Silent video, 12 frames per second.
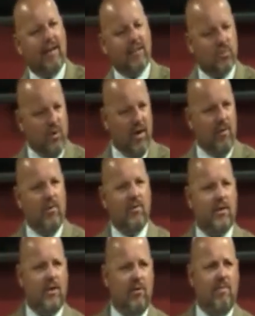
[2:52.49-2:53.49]
That's why I want
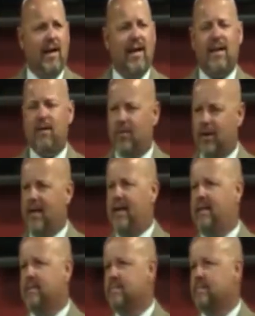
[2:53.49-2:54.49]
to go back and
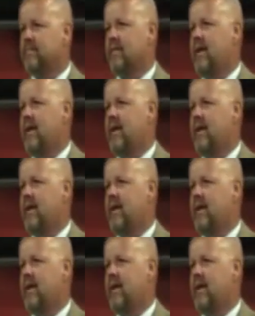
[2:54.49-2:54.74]
read